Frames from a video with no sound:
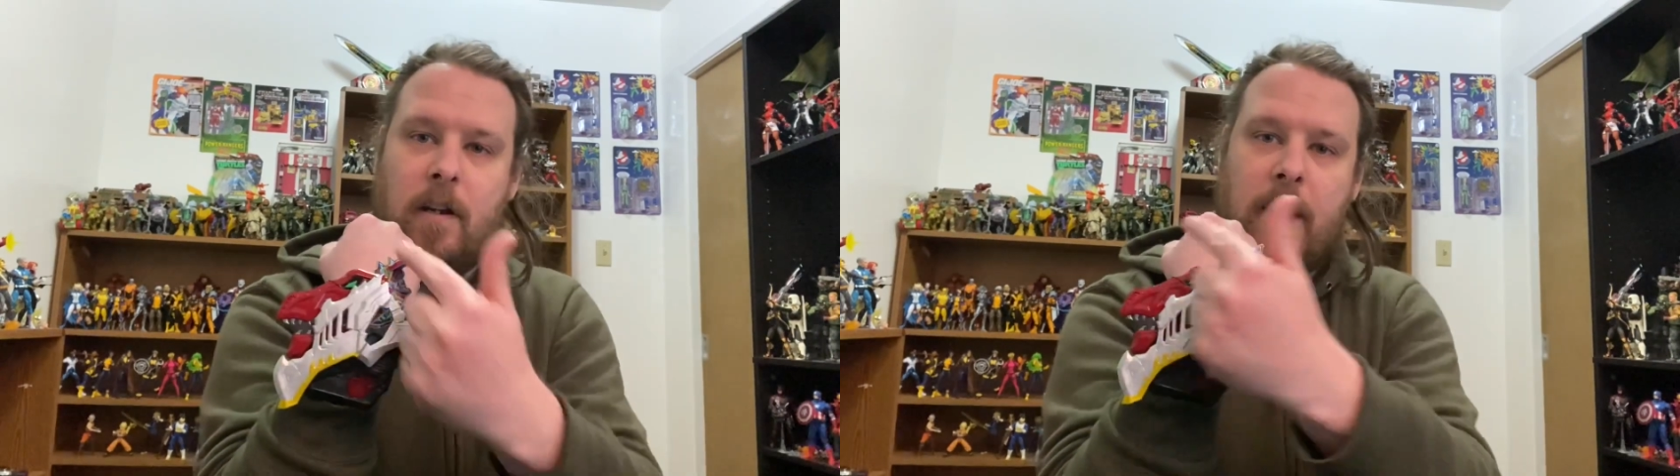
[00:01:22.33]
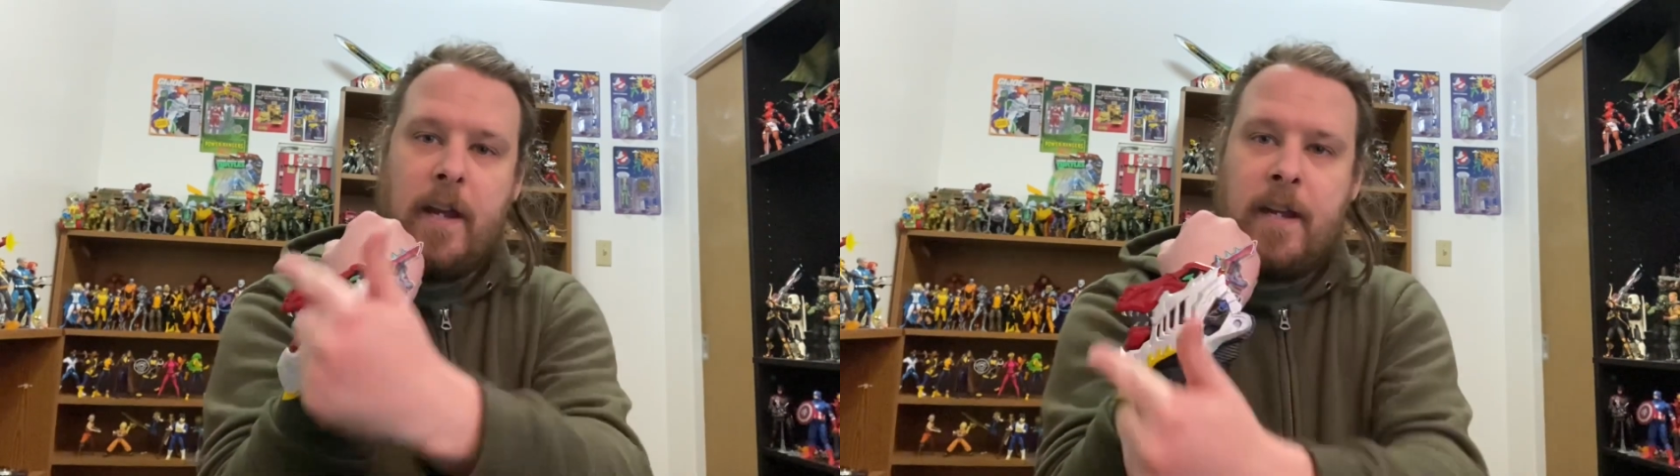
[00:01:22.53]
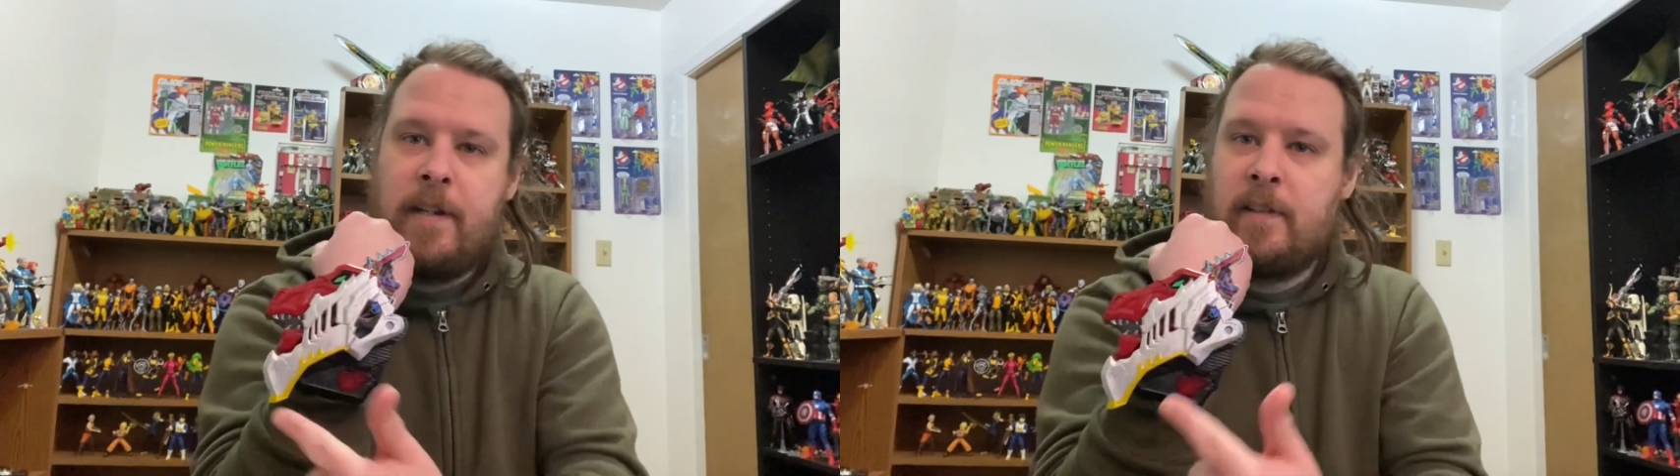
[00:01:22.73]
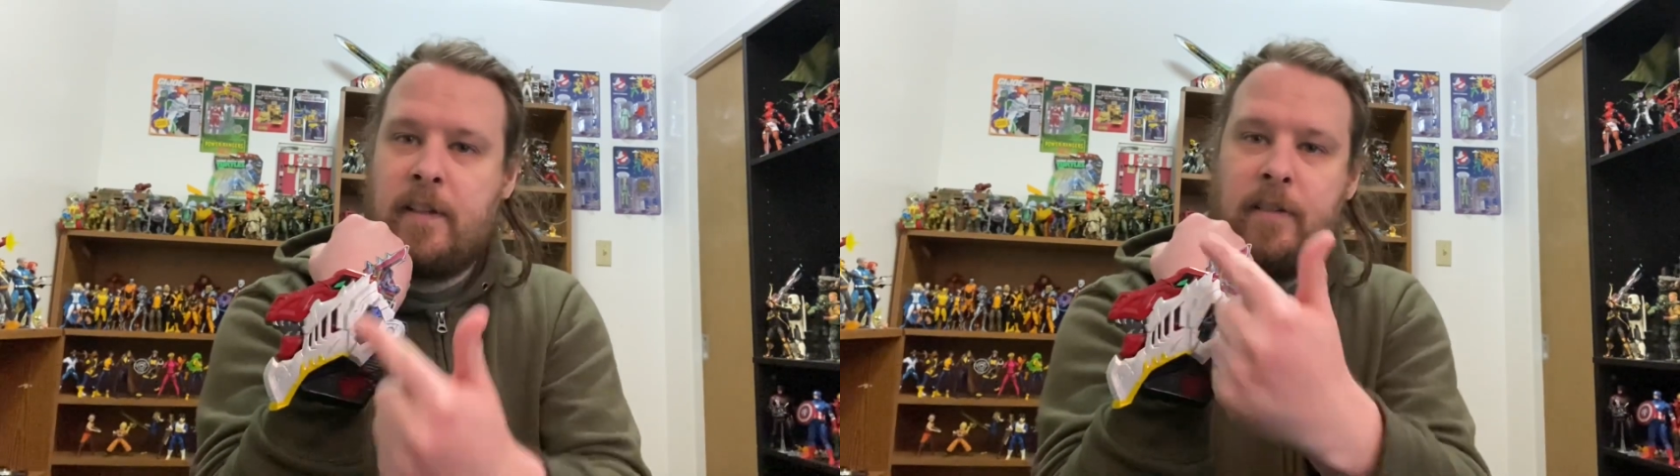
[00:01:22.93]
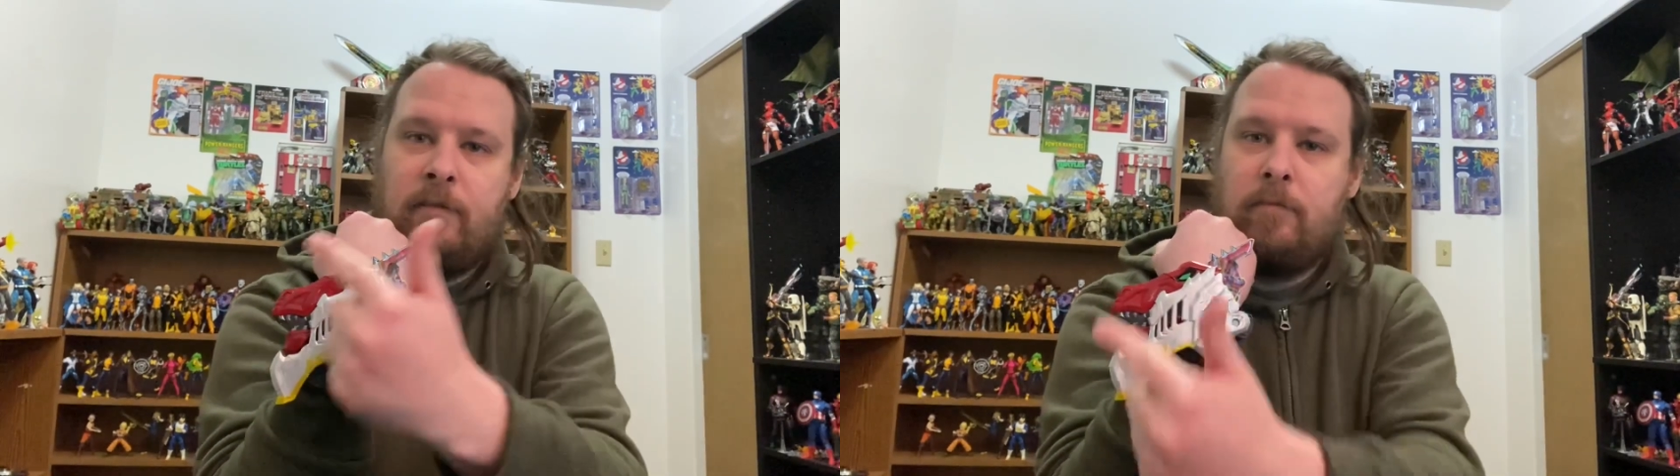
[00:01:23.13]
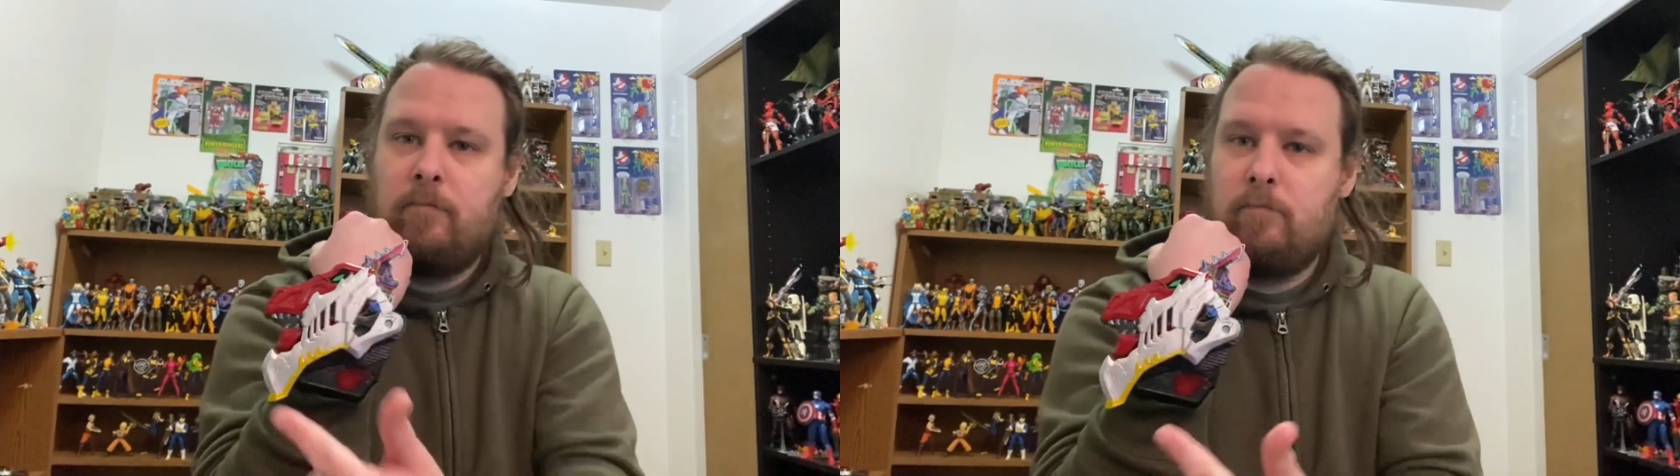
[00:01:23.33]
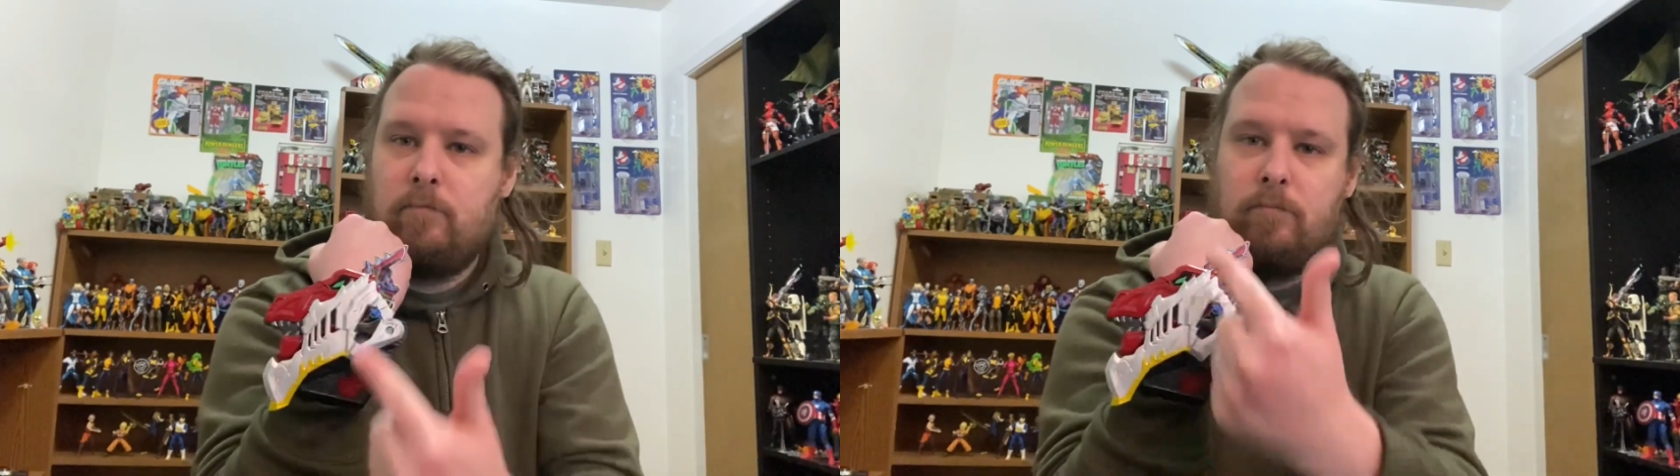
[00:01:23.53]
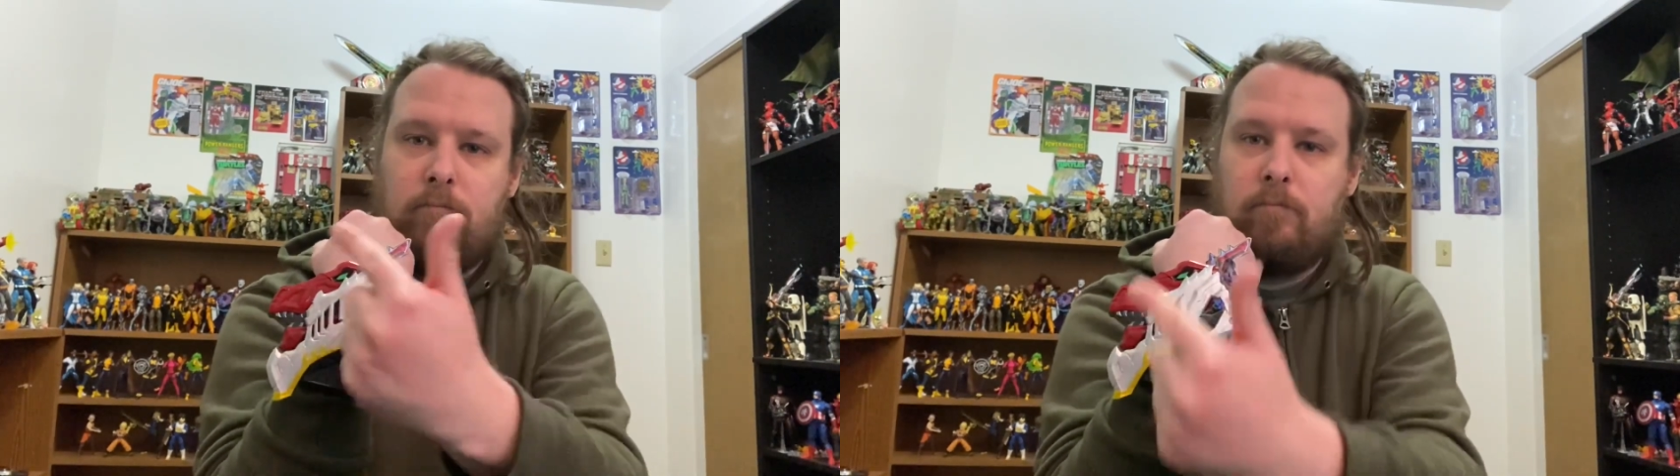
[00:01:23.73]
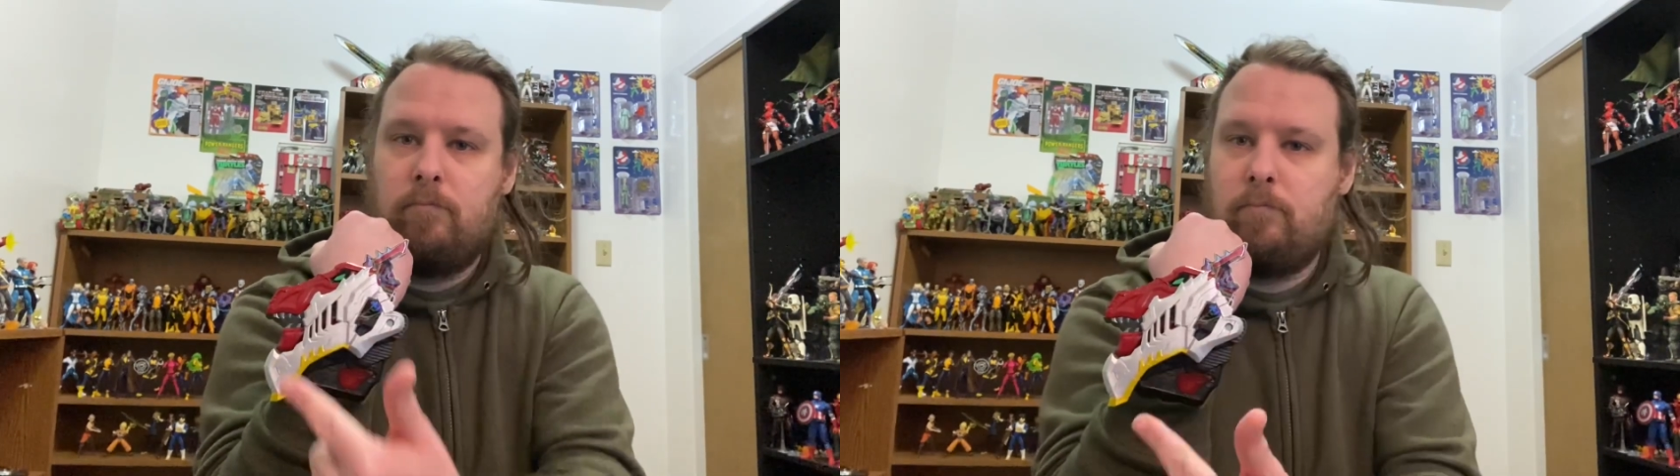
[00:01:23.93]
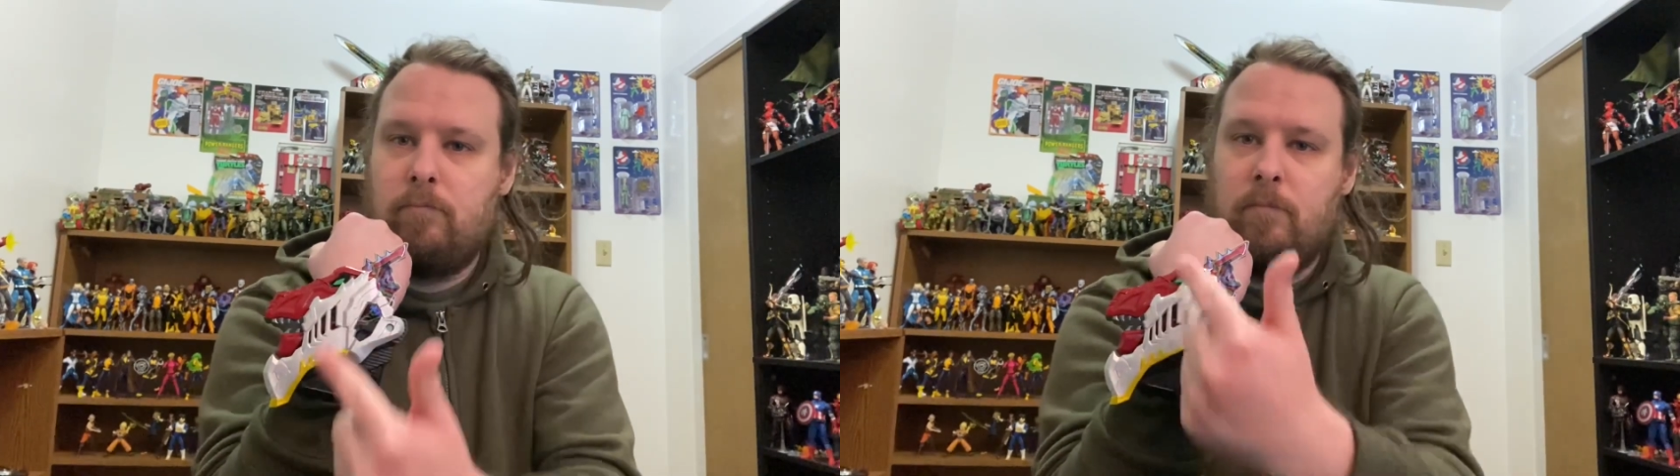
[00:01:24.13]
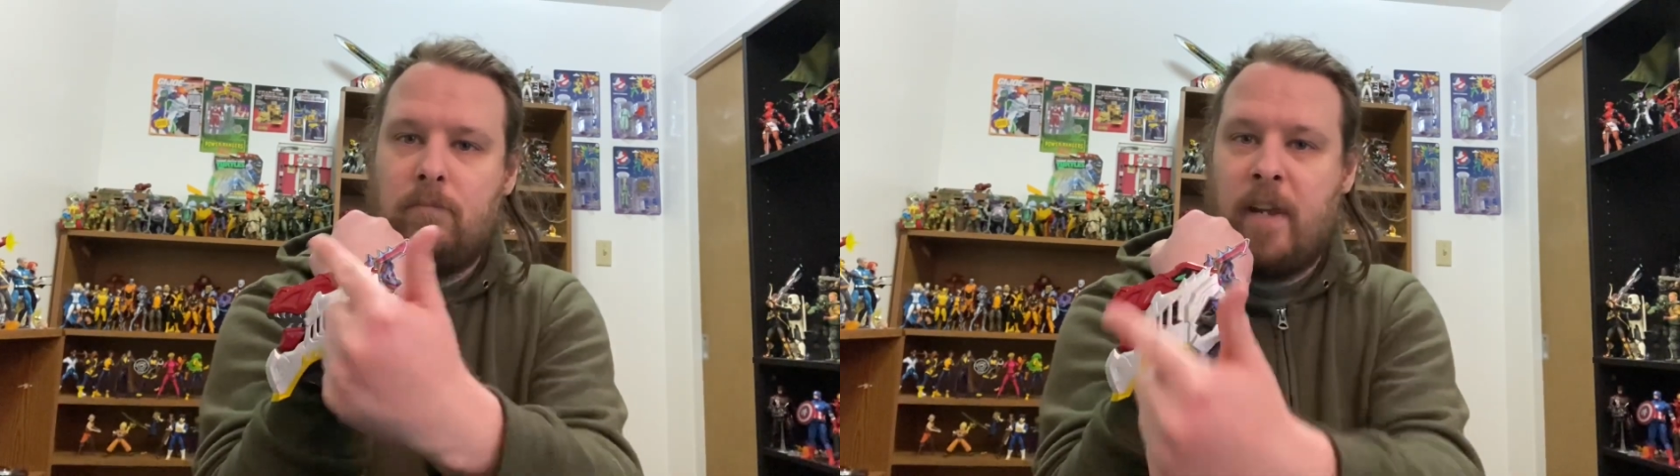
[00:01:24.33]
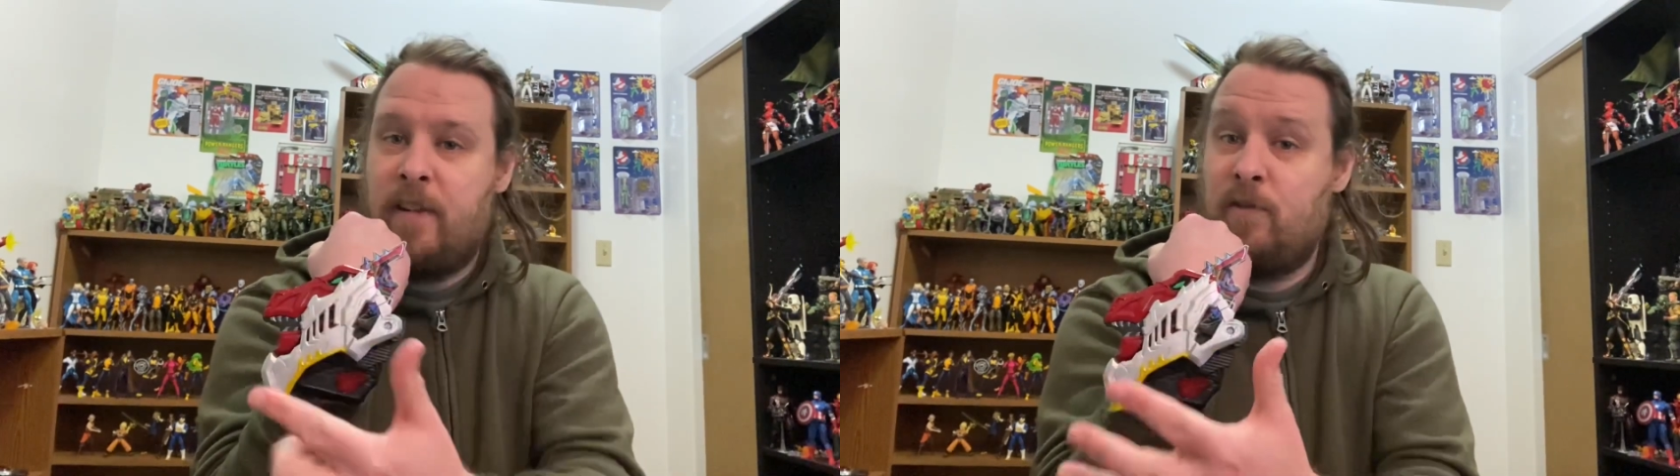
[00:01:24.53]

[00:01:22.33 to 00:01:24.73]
It doesn't, like,